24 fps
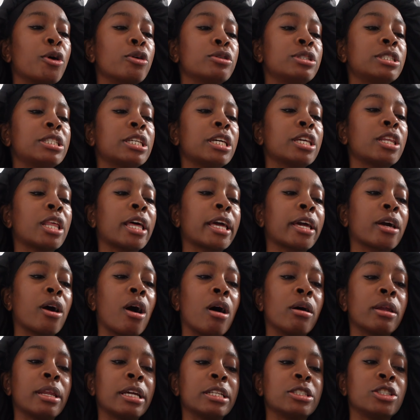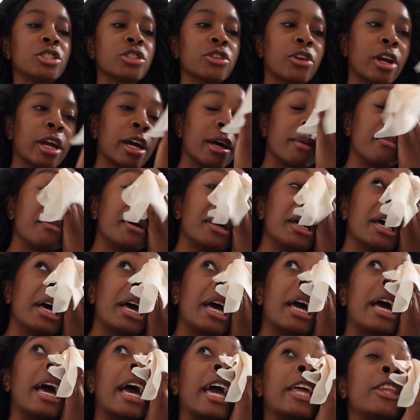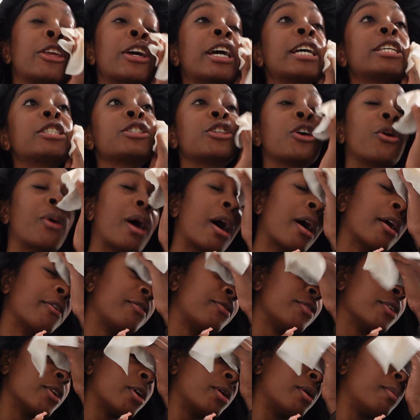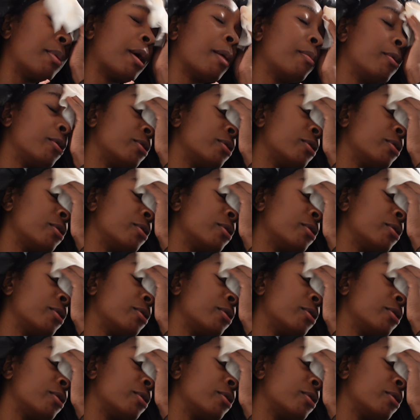posted like on Instagram and you guys know how I feel about